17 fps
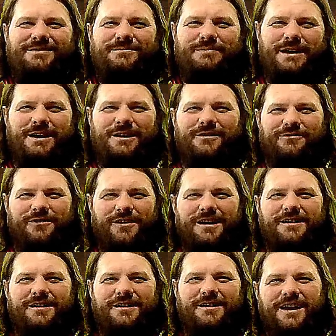being
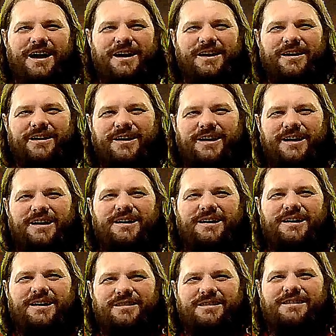afraid of the attic,
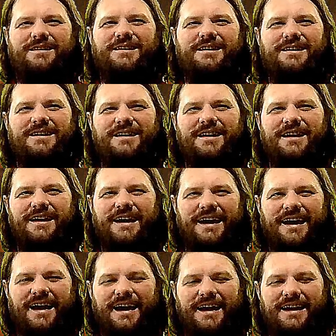
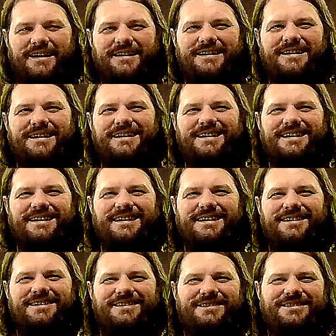and
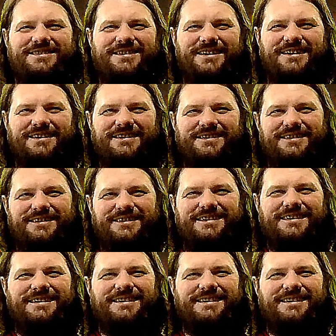he's